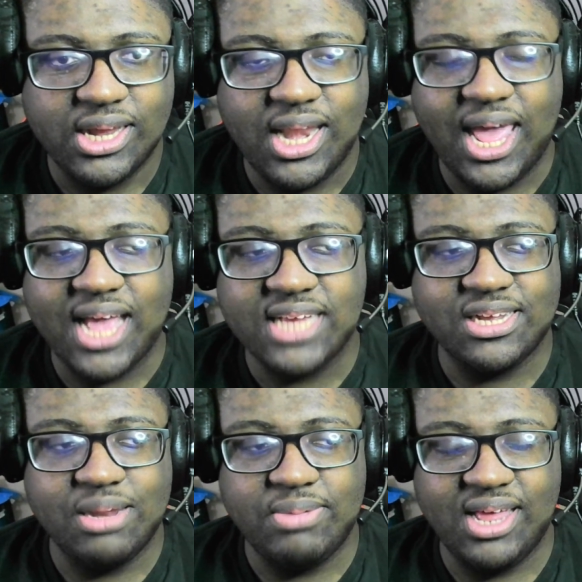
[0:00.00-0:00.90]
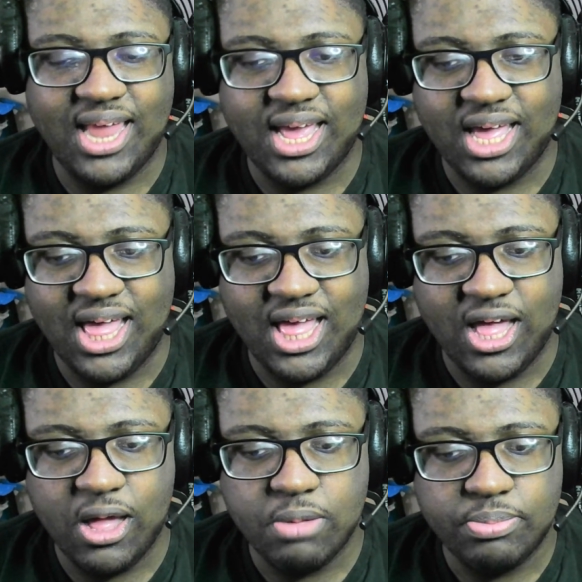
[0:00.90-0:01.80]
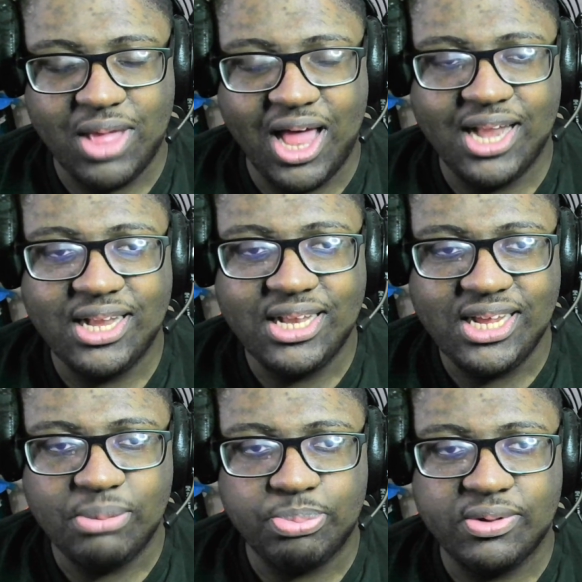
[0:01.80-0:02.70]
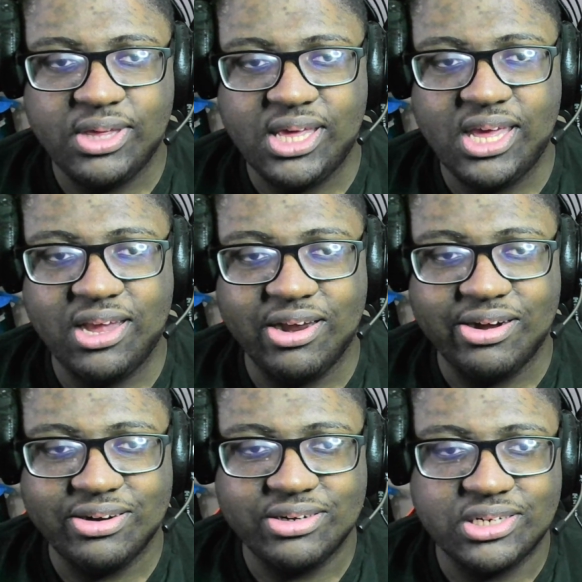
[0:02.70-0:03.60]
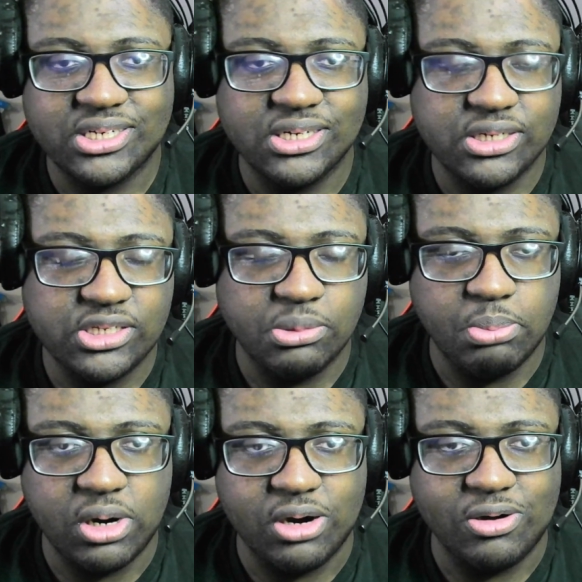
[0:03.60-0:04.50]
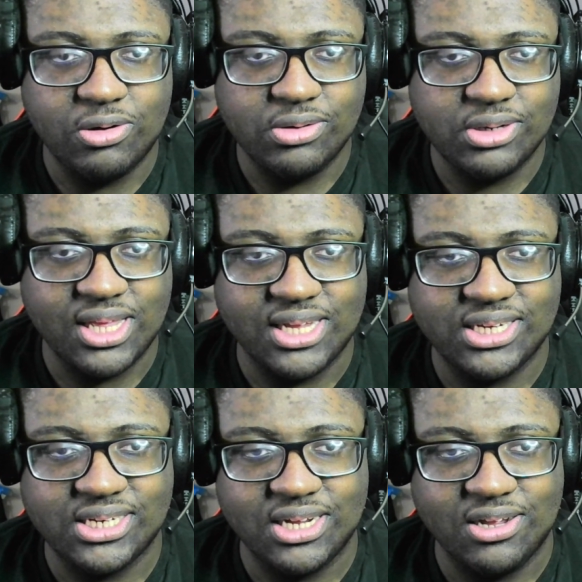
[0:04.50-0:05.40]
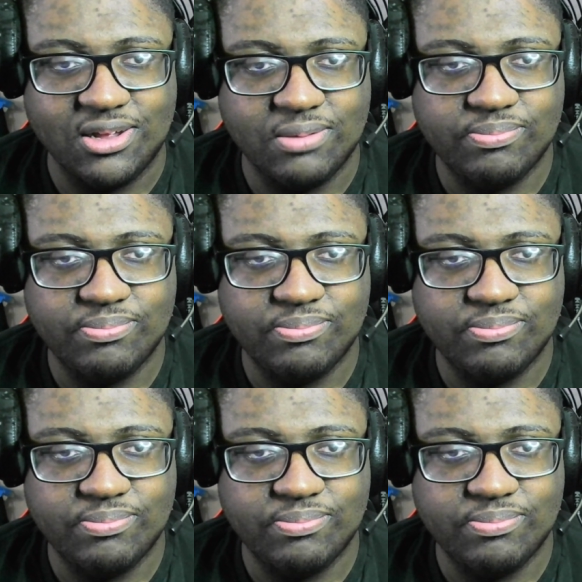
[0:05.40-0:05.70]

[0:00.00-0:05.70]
that's gonna be like a leap years tomorrow, cause I